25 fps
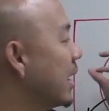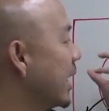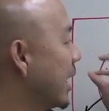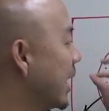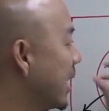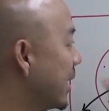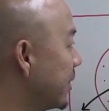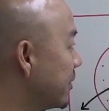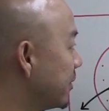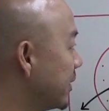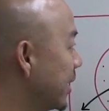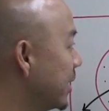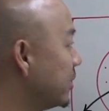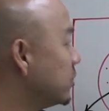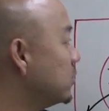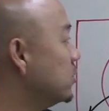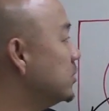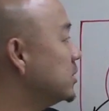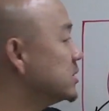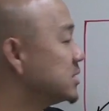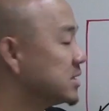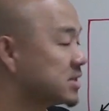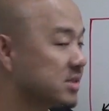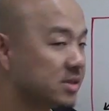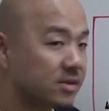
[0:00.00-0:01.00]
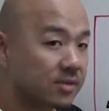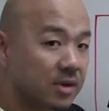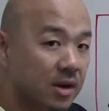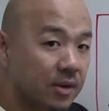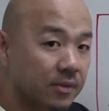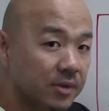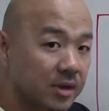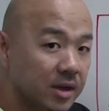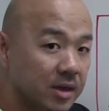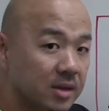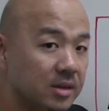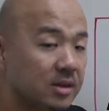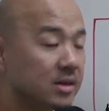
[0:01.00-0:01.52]
and then who is the
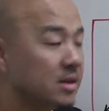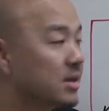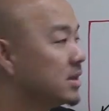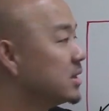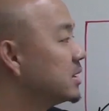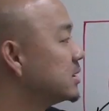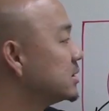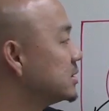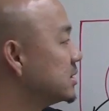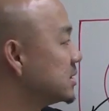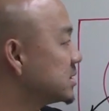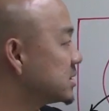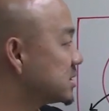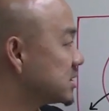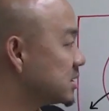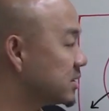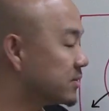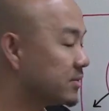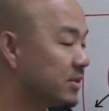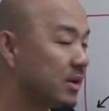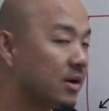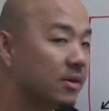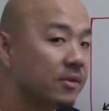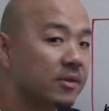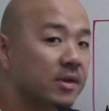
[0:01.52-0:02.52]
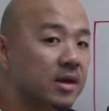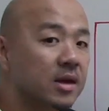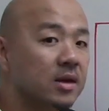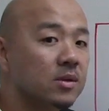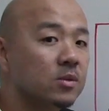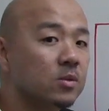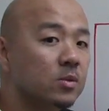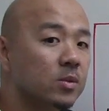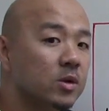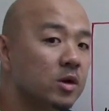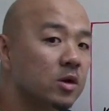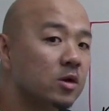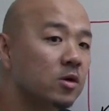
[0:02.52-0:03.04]
surrounding? The
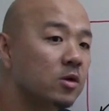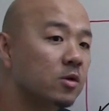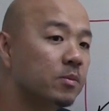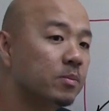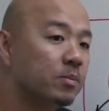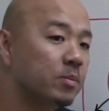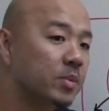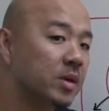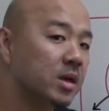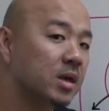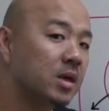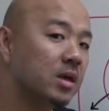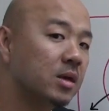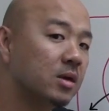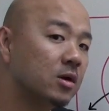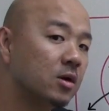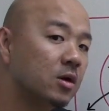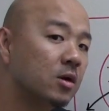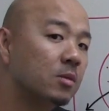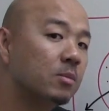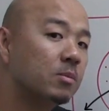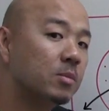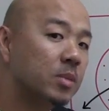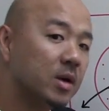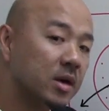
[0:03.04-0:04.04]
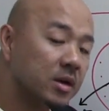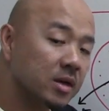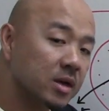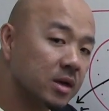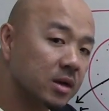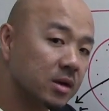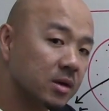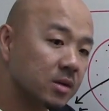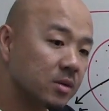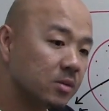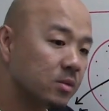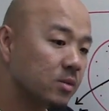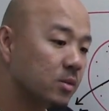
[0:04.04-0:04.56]
surrounding will be your
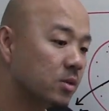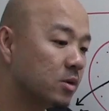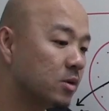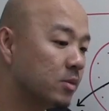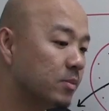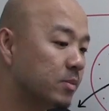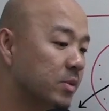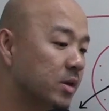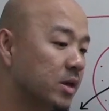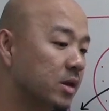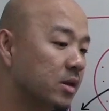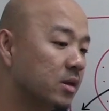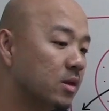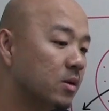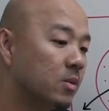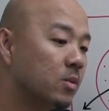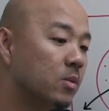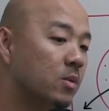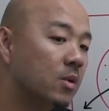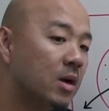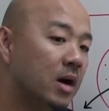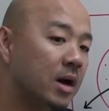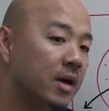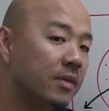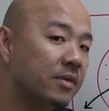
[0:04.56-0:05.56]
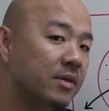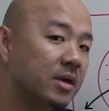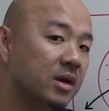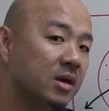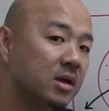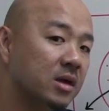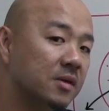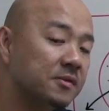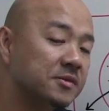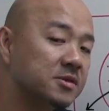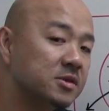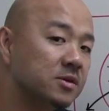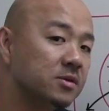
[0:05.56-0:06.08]
burner, will be the one that
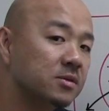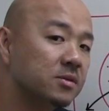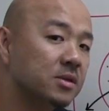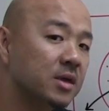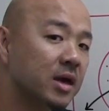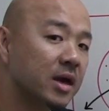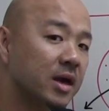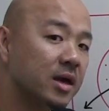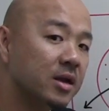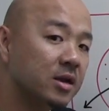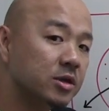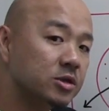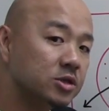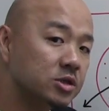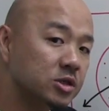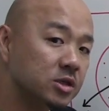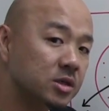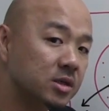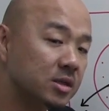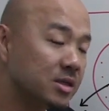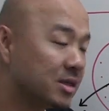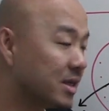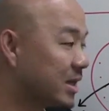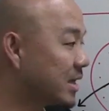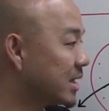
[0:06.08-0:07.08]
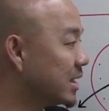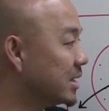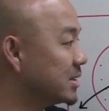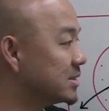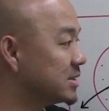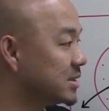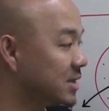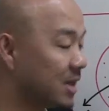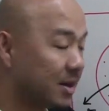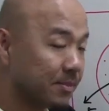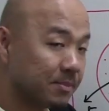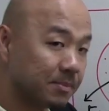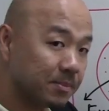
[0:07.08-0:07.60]
gives you the energy that heats
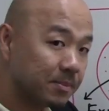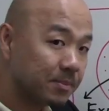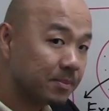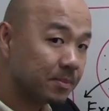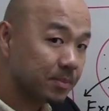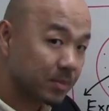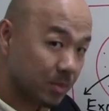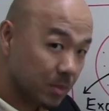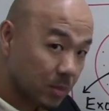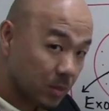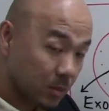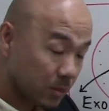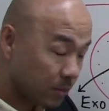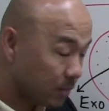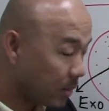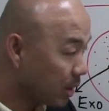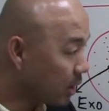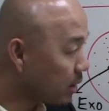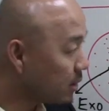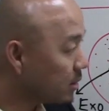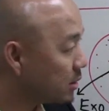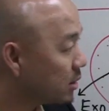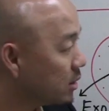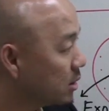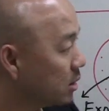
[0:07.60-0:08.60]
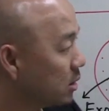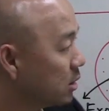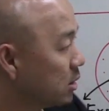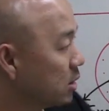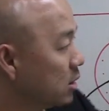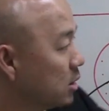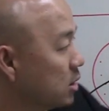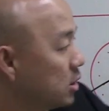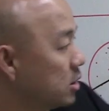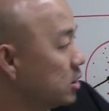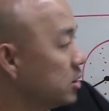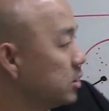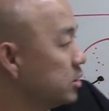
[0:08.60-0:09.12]
it up, right?
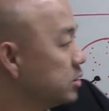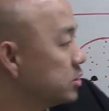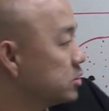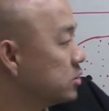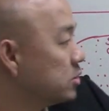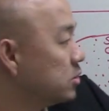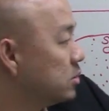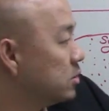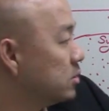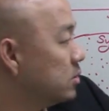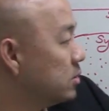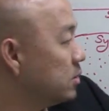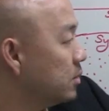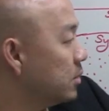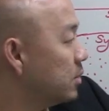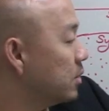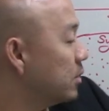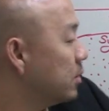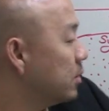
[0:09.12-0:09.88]
So